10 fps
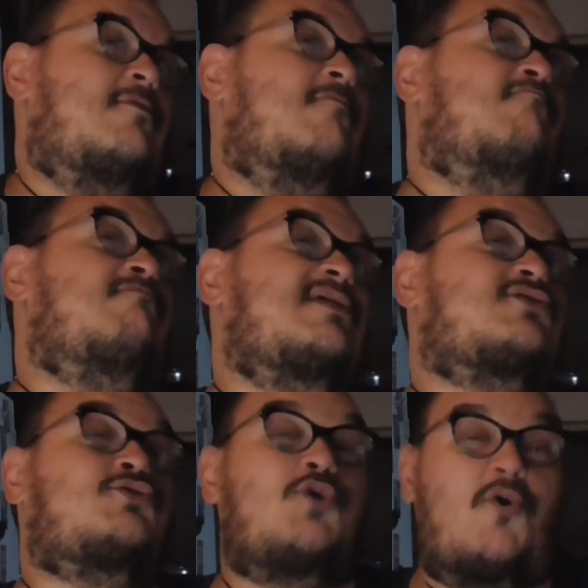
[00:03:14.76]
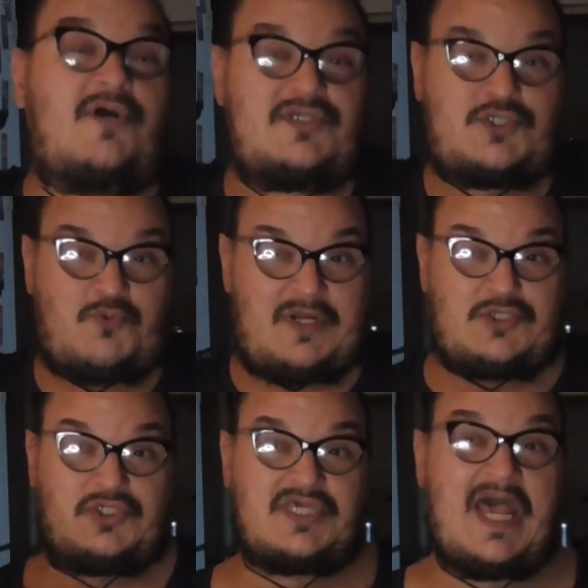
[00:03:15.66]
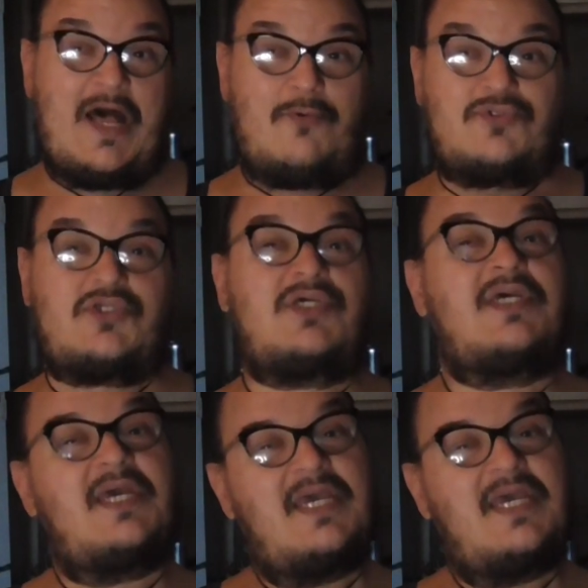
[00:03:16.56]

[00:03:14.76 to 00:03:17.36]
Miss Durga stretches out,